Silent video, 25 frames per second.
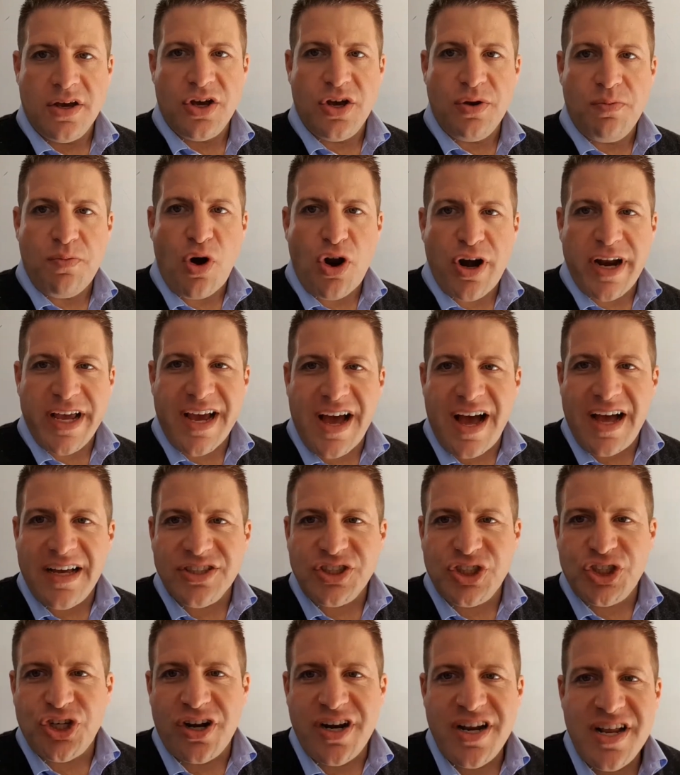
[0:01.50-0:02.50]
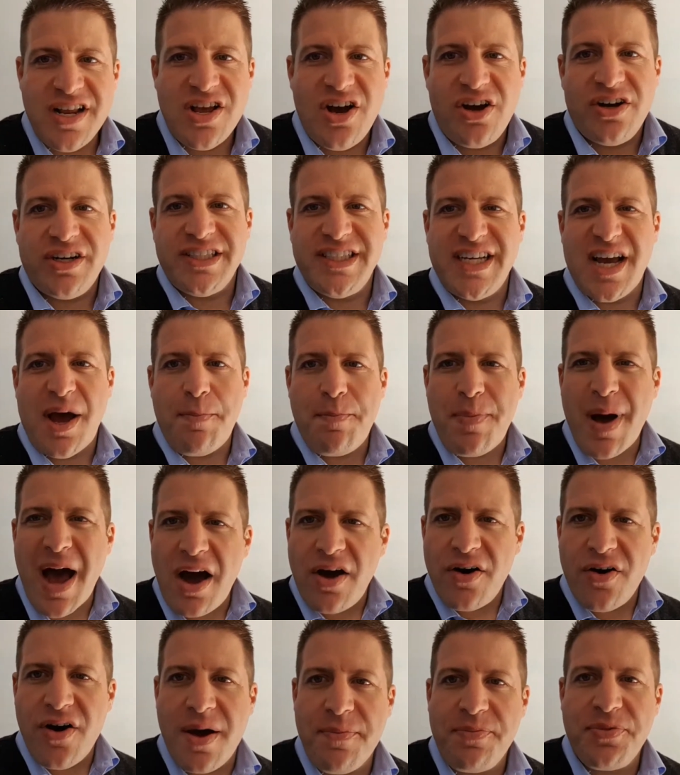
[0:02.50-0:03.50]
Good morning, guys. John and Eliades here,
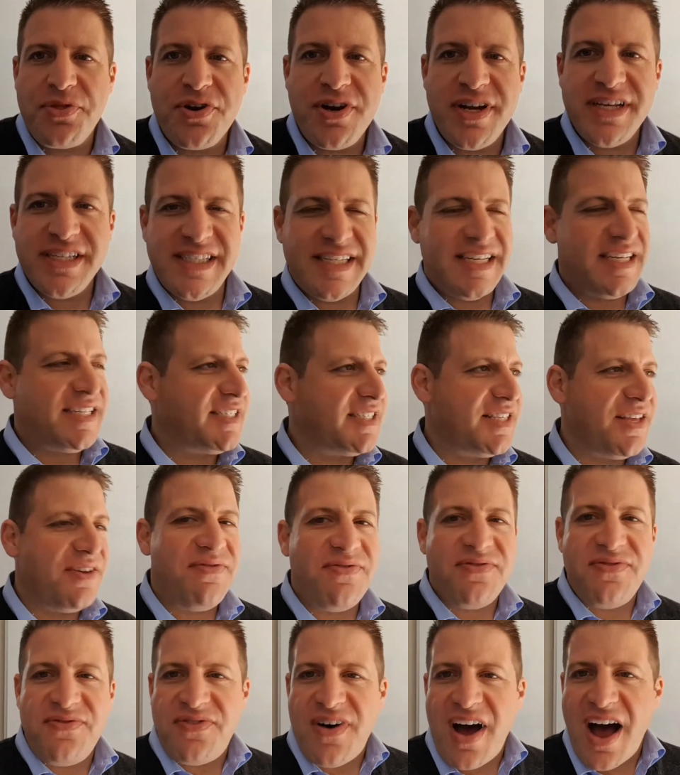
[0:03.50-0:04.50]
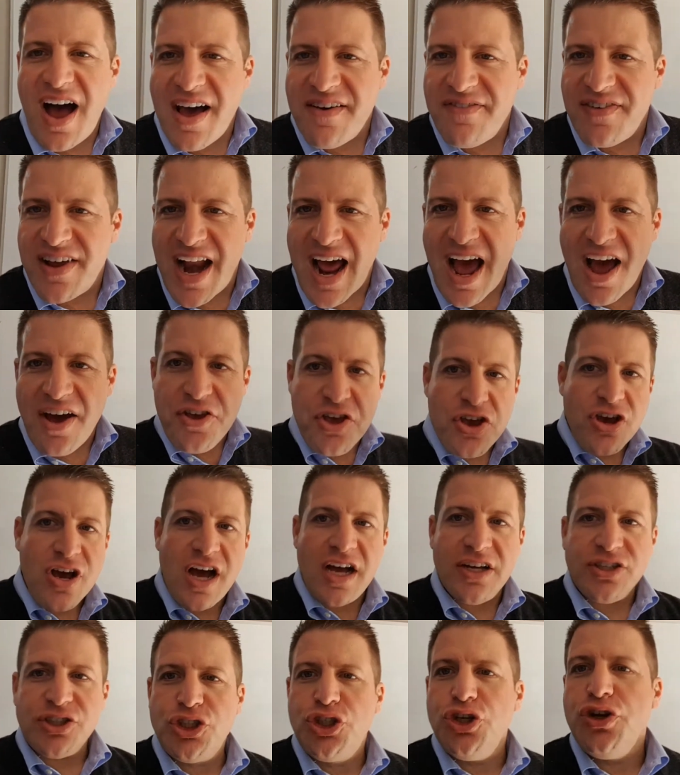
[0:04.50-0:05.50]
Power Up 365. And how are you
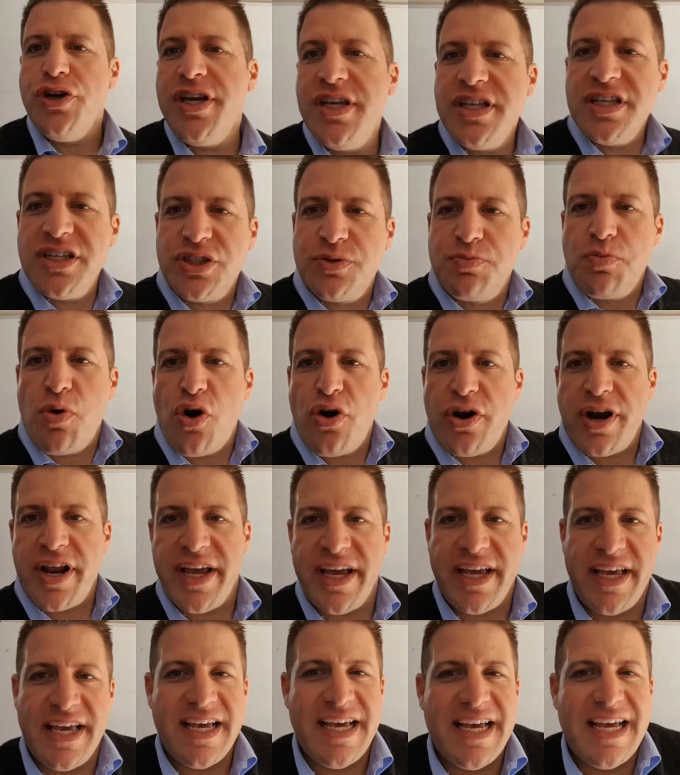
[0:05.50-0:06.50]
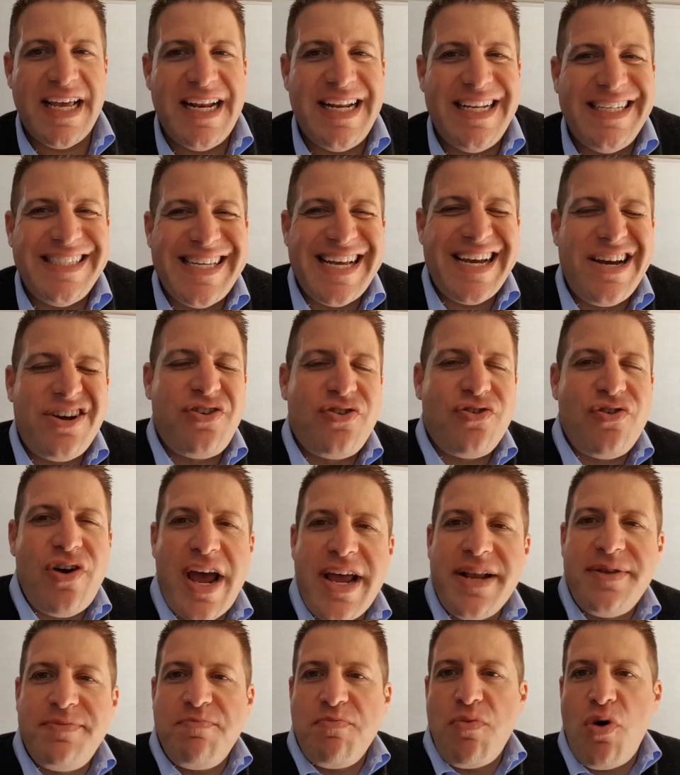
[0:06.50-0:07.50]
guys doing this morning? It is a
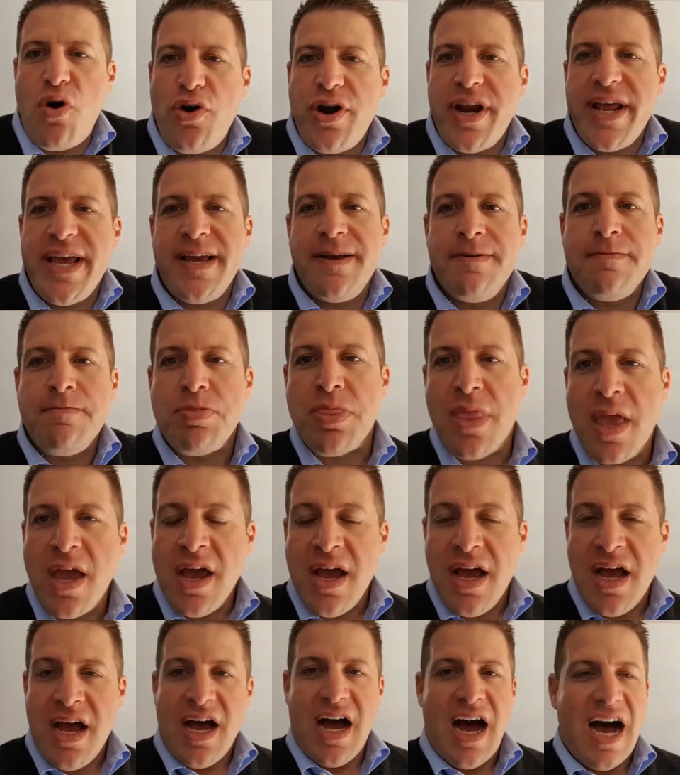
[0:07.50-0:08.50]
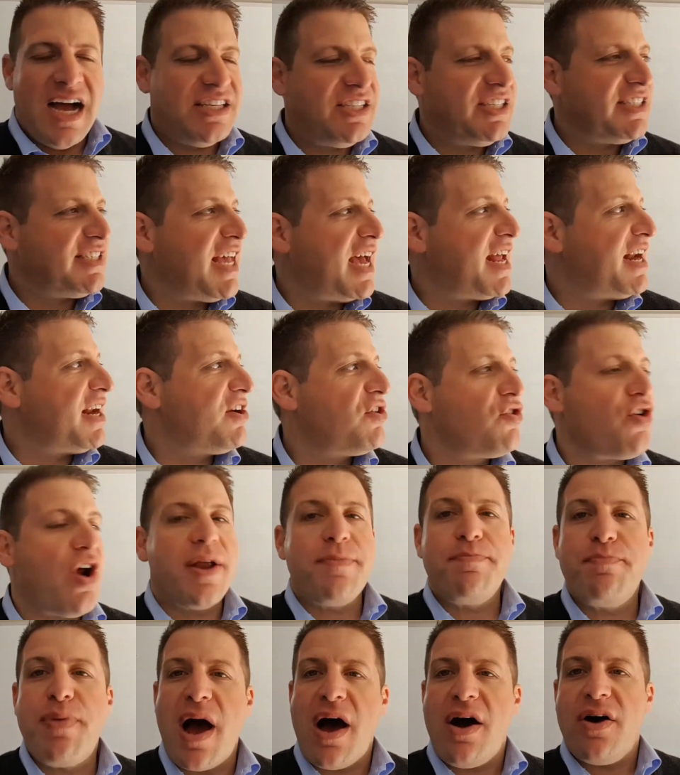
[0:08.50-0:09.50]
great morning. I just had a
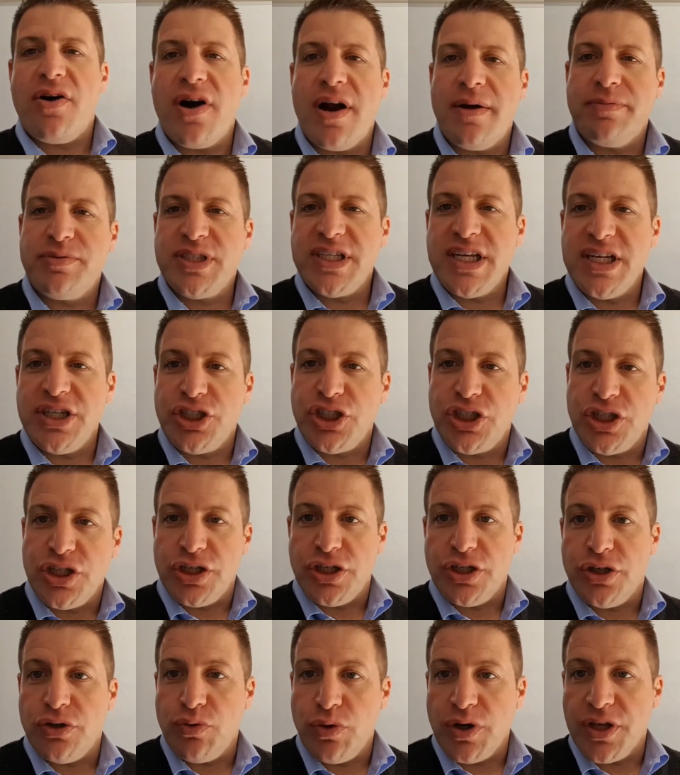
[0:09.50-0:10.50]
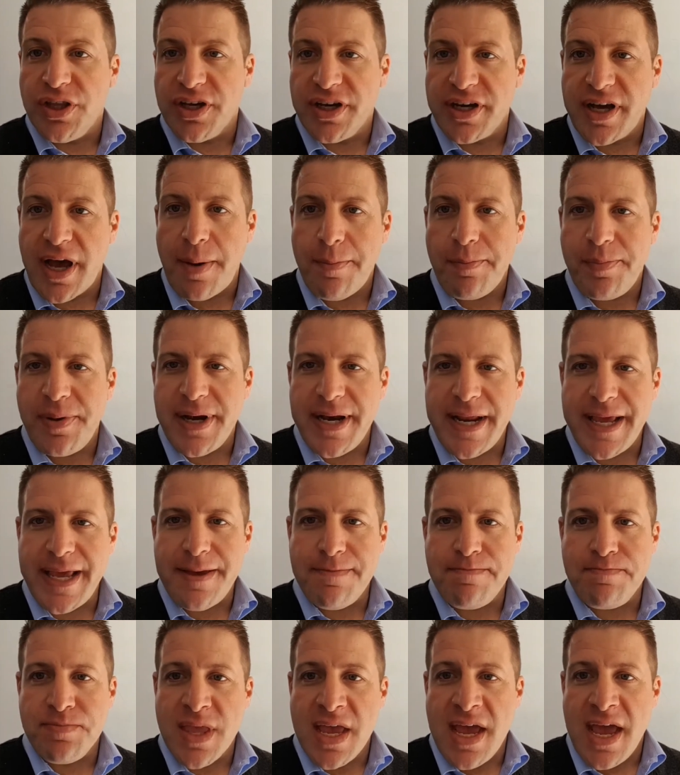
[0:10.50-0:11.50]
great Power Up session with a
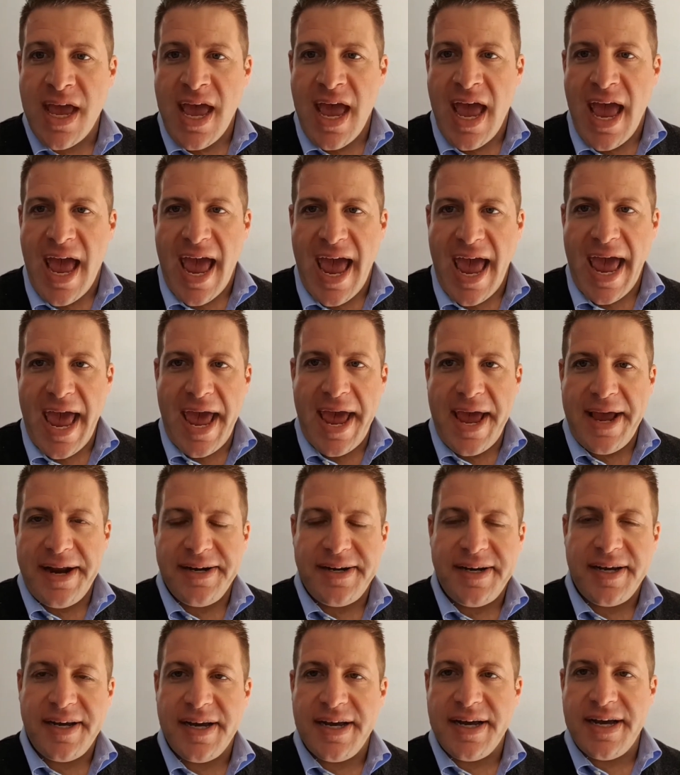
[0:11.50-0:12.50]
company, and